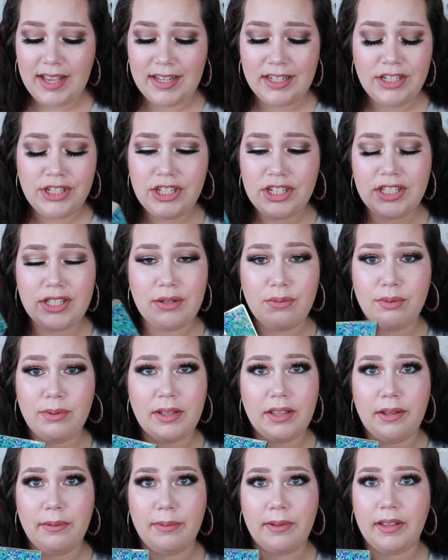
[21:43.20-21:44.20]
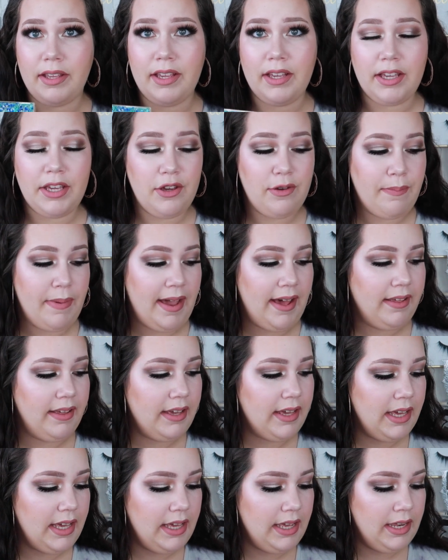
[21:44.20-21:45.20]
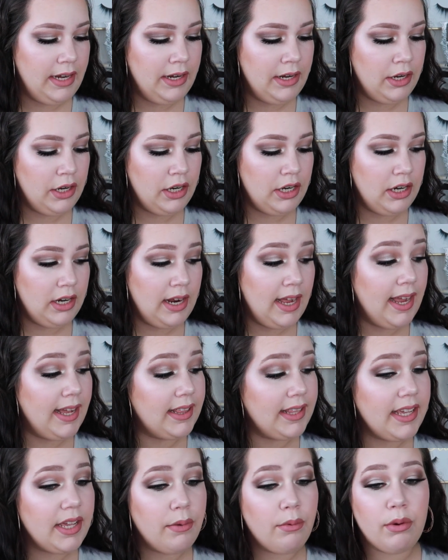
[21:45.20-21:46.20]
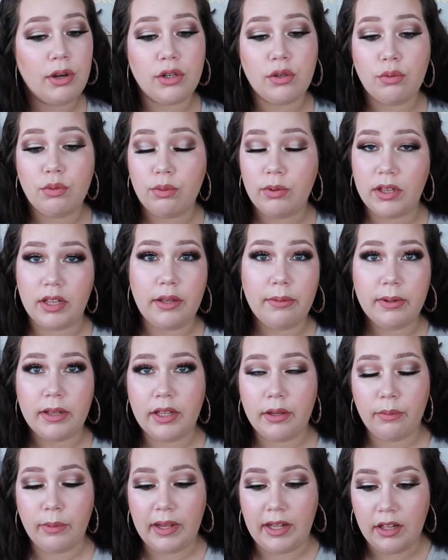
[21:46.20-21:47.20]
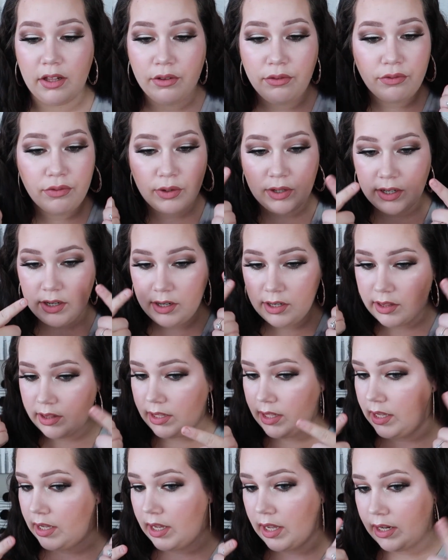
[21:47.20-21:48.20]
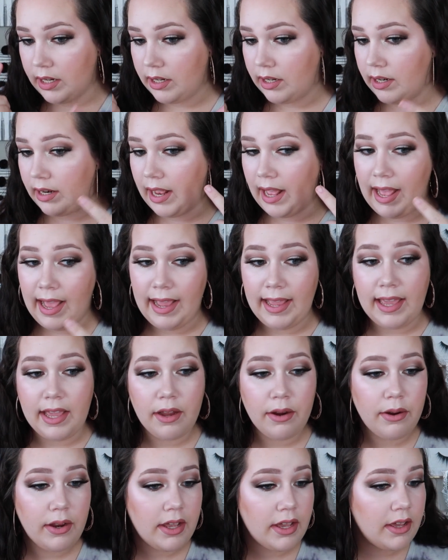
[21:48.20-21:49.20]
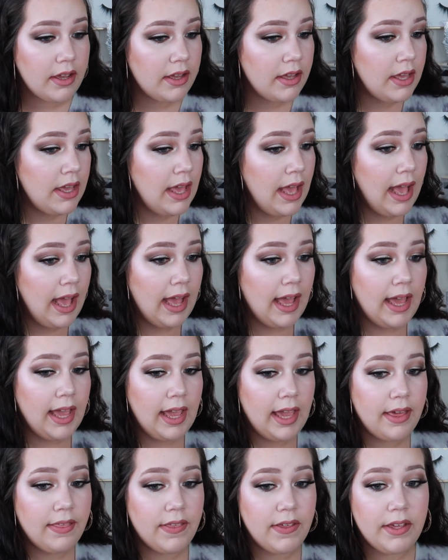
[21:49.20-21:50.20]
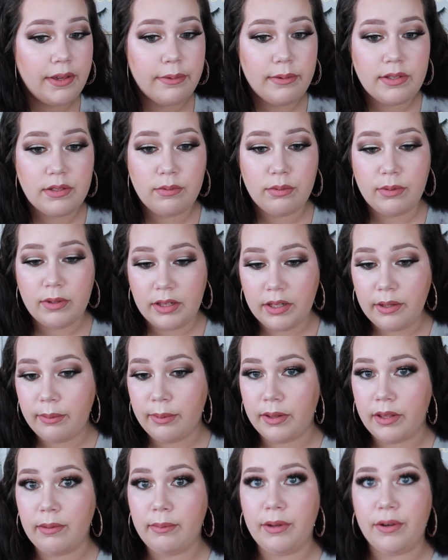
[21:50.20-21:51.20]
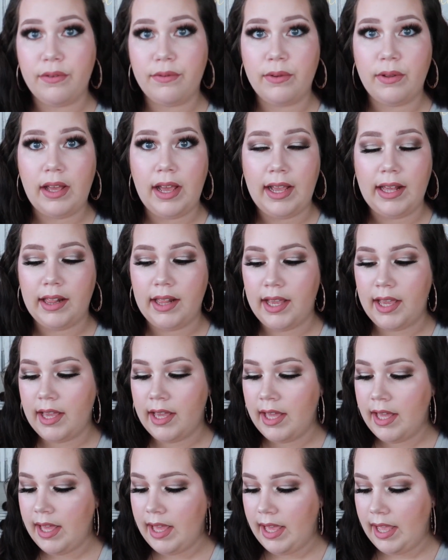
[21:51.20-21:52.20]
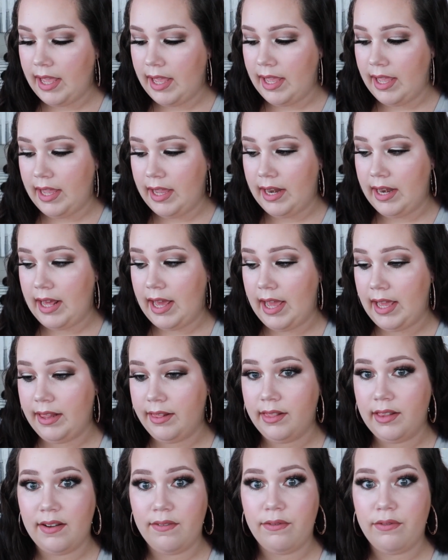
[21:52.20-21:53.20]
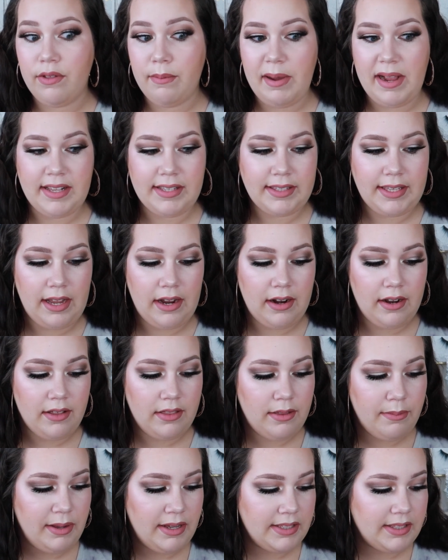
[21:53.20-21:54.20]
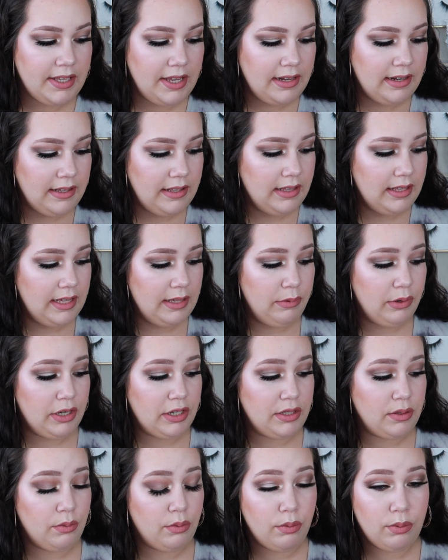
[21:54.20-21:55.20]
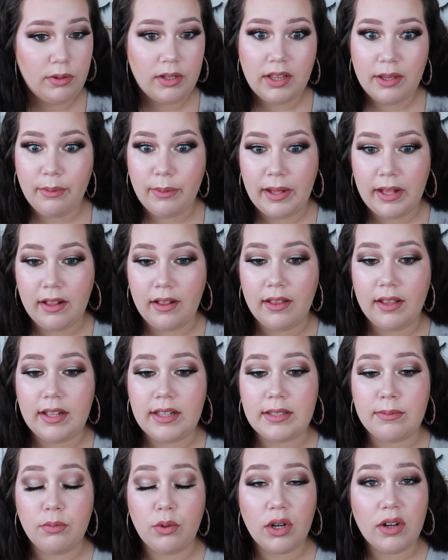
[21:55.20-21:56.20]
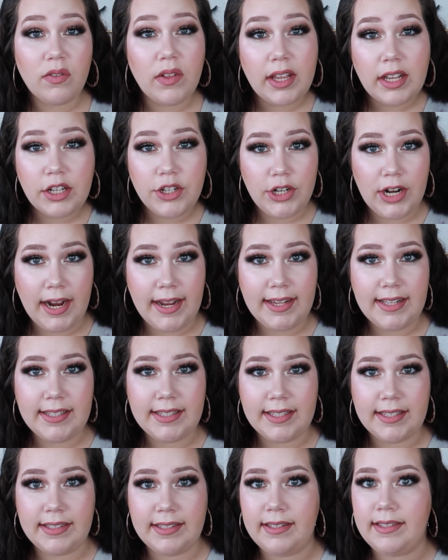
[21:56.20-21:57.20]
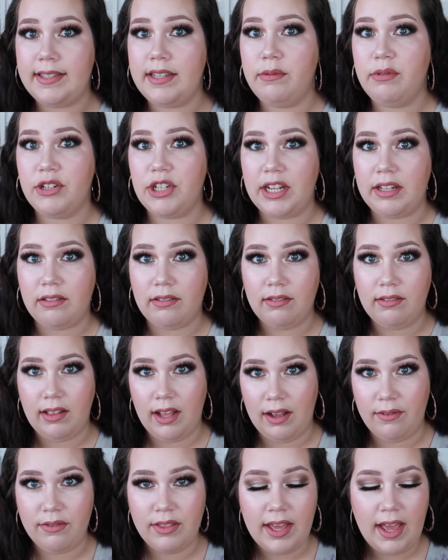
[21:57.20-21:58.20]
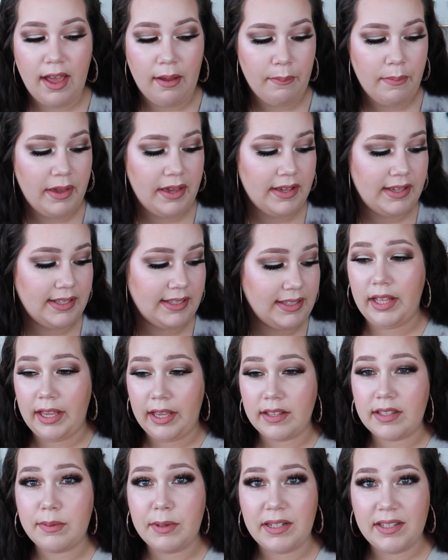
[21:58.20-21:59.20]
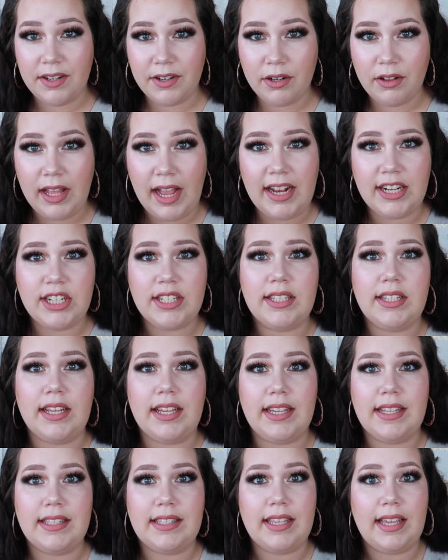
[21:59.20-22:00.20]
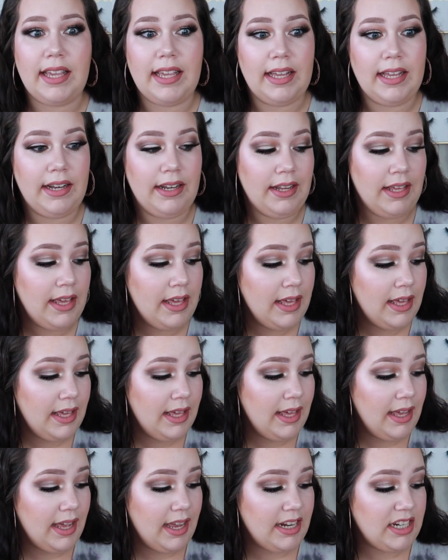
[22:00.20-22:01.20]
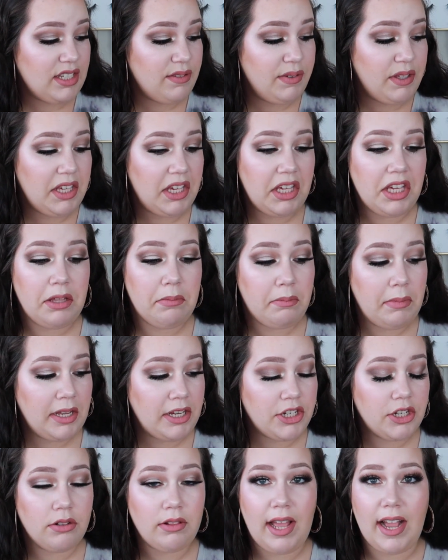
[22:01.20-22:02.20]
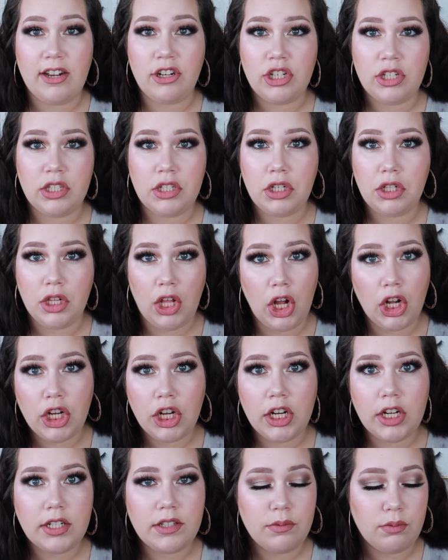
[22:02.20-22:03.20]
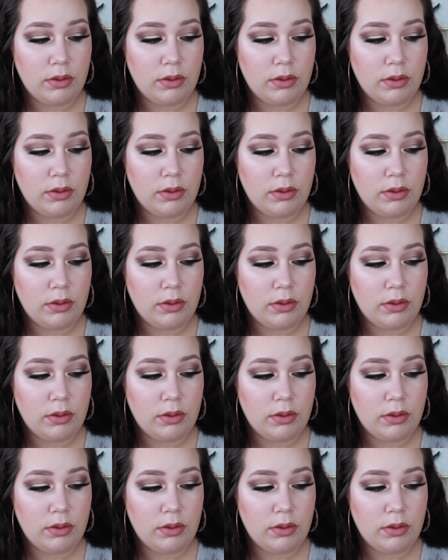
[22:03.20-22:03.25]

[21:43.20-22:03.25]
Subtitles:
it's just really a cute palette, and her highlight worked really well for the under eye area. I think it was really beautiful highlight, and I love the mascara. The mascara, it works really well. It's more of like a dry consistency, which I love that because like it spreads out your lashes nice, and I just feel like it makes your lashes look longer. It's